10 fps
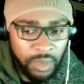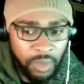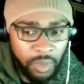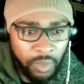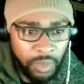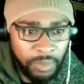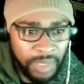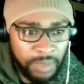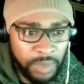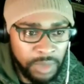Or
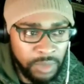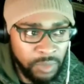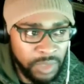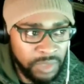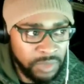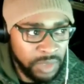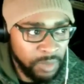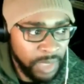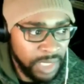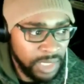maybe you give
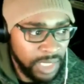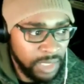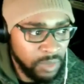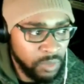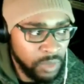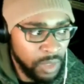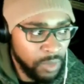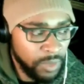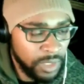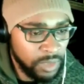somebody that you
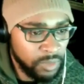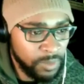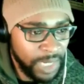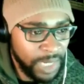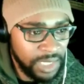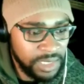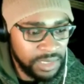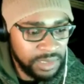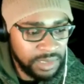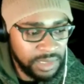know that you might not
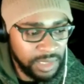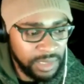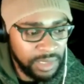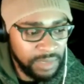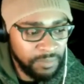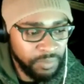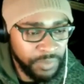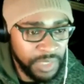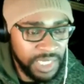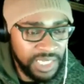necessarily
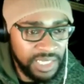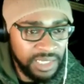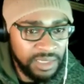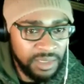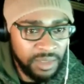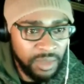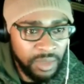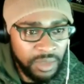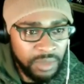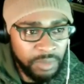need,
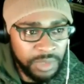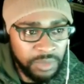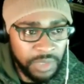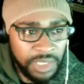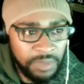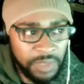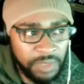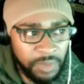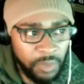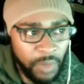but you keep
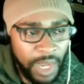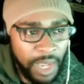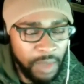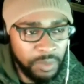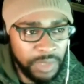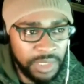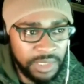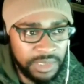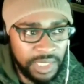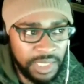them around
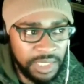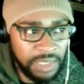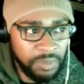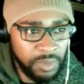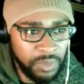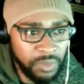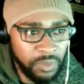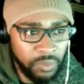because they keep you